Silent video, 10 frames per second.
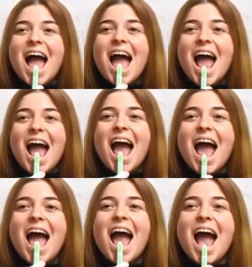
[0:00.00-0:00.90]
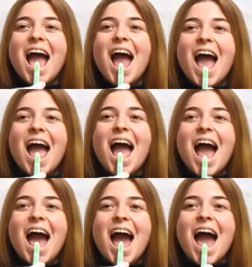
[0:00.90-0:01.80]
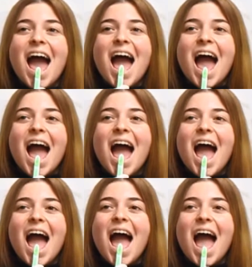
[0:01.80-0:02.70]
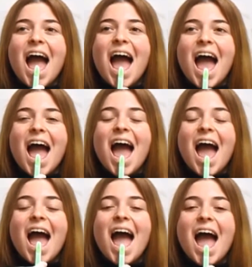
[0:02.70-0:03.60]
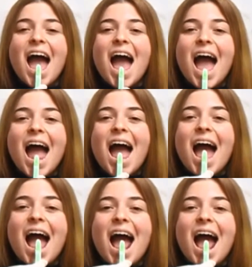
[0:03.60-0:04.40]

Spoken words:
Back and forth. Get out any plaque and food particles.